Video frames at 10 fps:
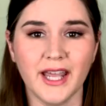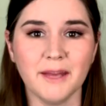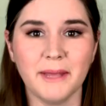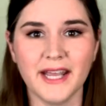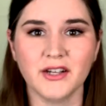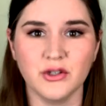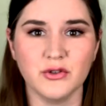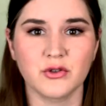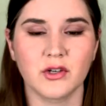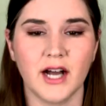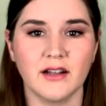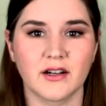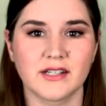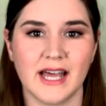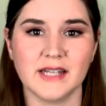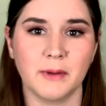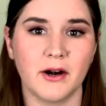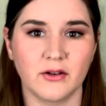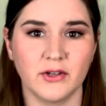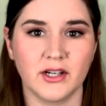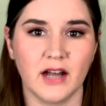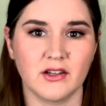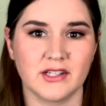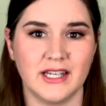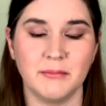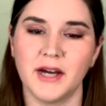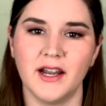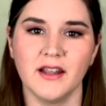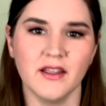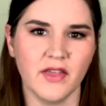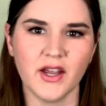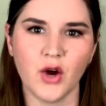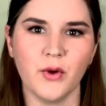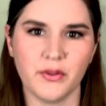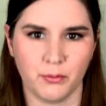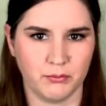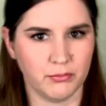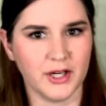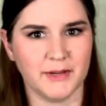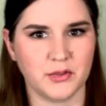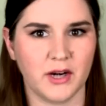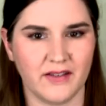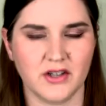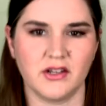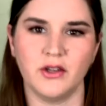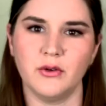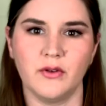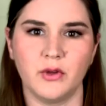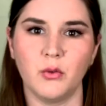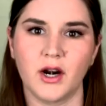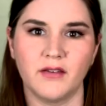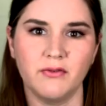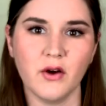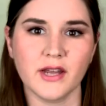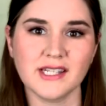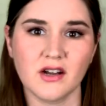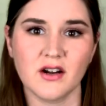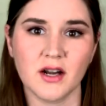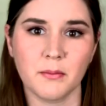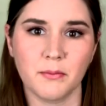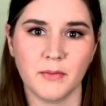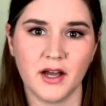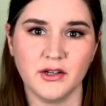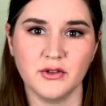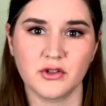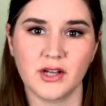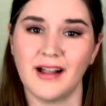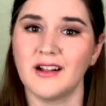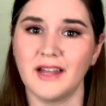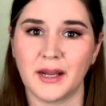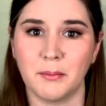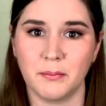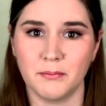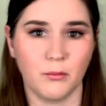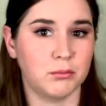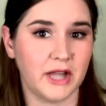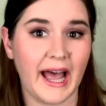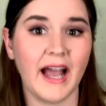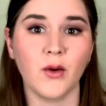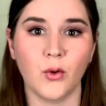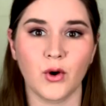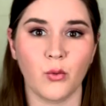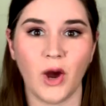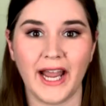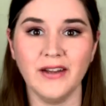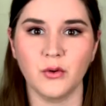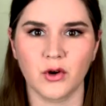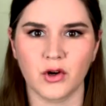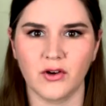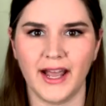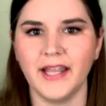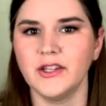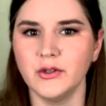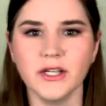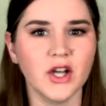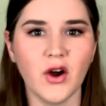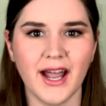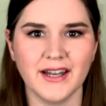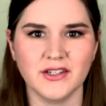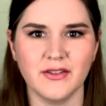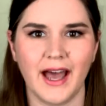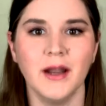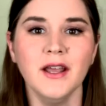can pick neutral colors as part of your color scheme, but they go with pretty much whatever. So if you want to focus on a neutral color like black or white or gray, you can go ahead and do that.